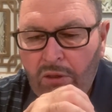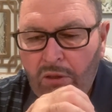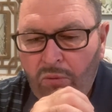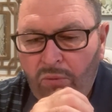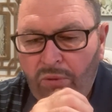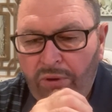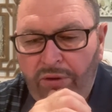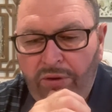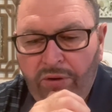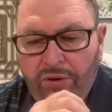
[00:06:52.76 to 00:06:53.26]

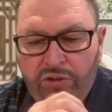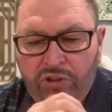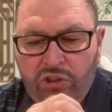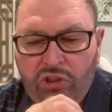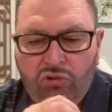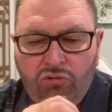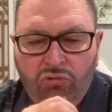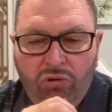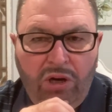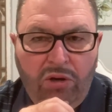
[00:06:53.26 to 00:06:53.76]
When you're
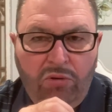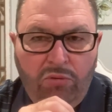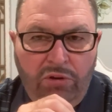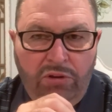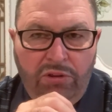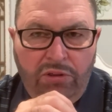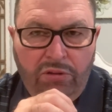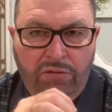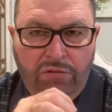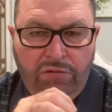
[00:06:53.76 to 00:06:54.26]
struck
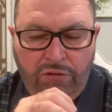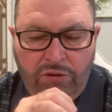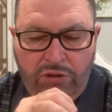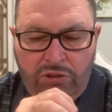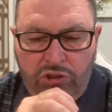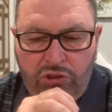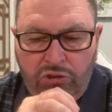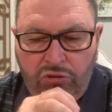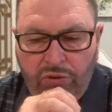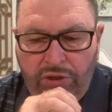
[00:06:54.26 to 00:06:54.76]
with the
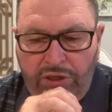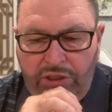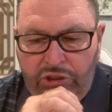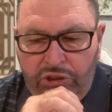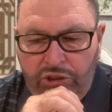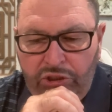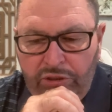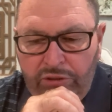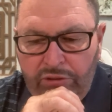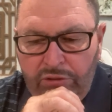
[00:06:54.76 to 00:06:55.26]

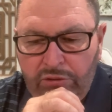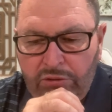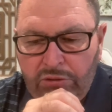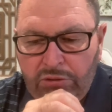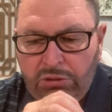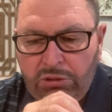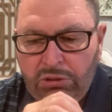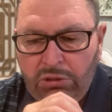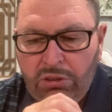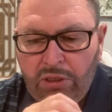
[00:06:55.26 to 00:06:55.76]
frustration
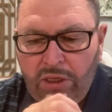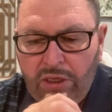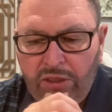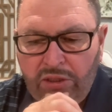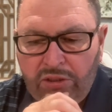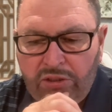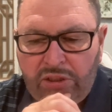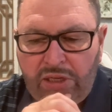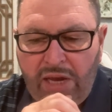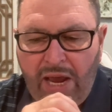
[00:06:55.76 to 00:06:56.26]
and
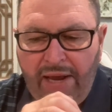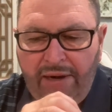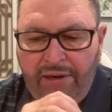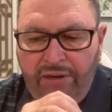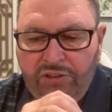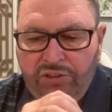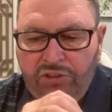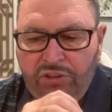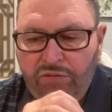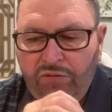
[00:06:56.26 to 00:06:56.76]
the
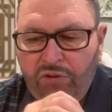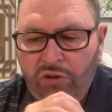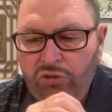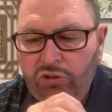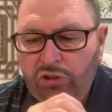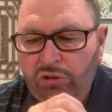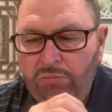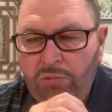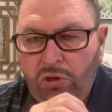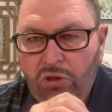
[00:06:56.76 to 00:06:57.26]
sadness of
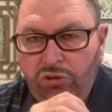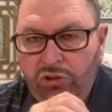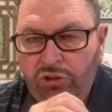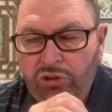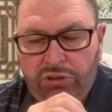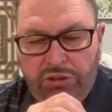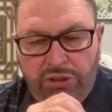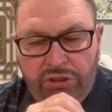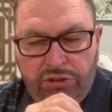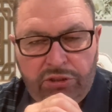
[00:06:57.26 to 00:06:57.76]
those
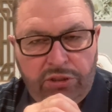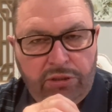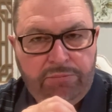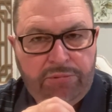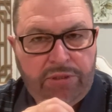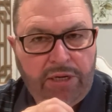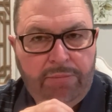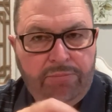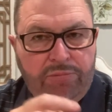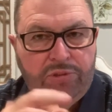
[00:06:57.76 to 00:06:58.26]
emotions that
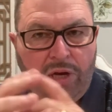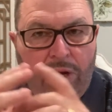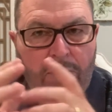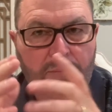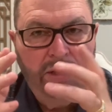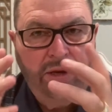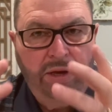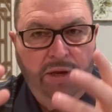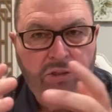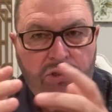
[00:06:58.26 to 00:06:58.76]
sometimes come
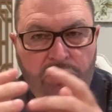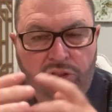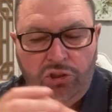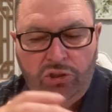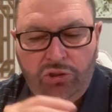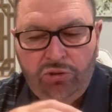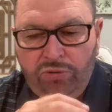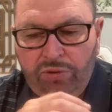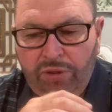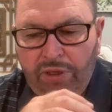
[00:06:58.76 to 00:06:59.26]
against
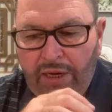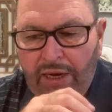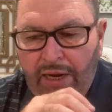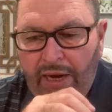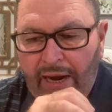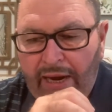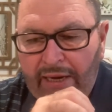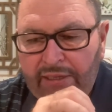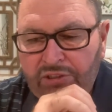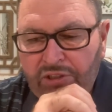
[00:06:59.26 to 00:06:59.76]
you
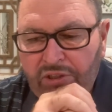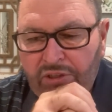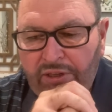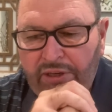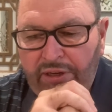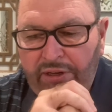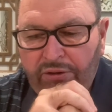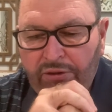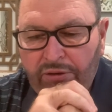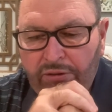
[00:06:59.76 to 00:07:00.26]
as a
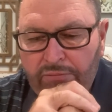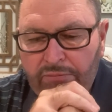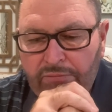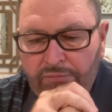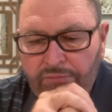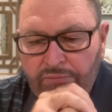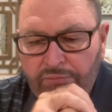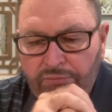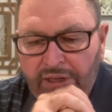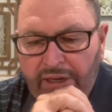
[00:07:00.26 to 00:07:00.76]
leader
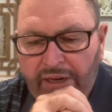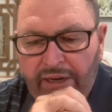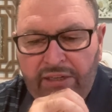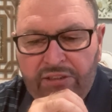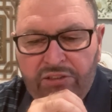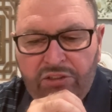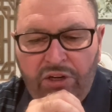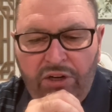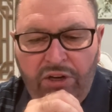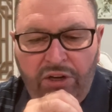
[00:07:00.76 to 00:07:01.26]
and
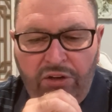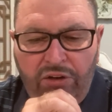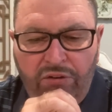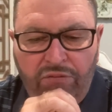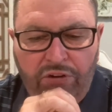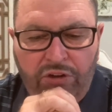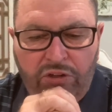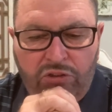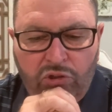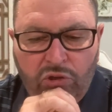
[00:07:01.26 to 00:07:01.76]
as an
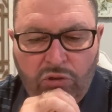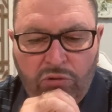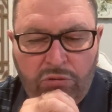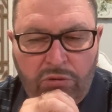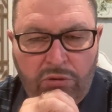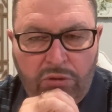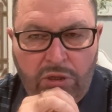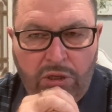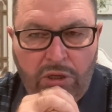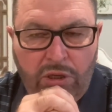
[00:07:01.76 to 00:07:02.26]

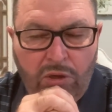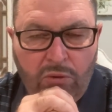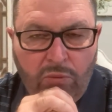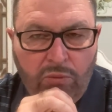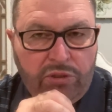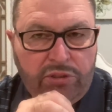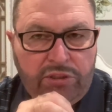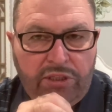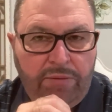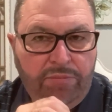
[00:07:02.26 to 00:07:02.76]
individual,
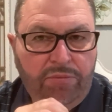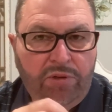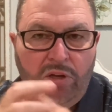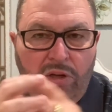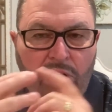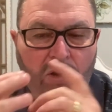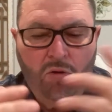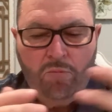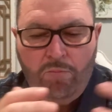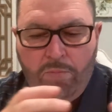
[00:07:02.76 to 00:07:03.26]
we're tempted
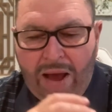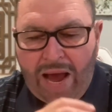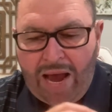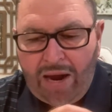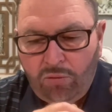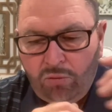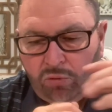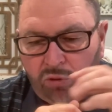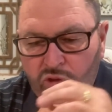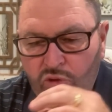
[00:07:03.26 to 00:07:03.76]
to go
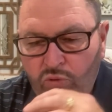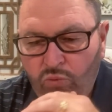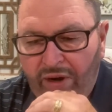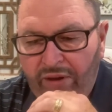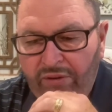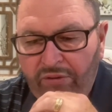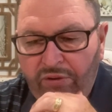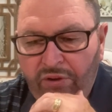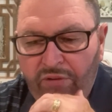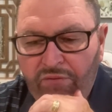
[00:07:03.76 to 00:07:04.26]
backwards
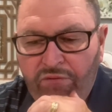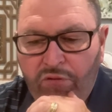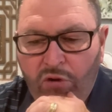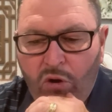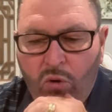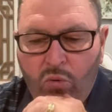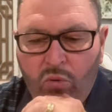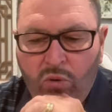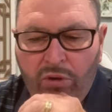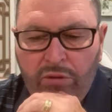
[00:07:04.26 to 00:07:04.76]
rather than
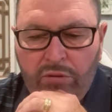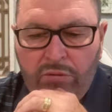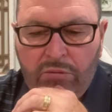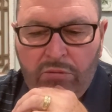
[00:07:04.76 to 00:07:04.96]
forward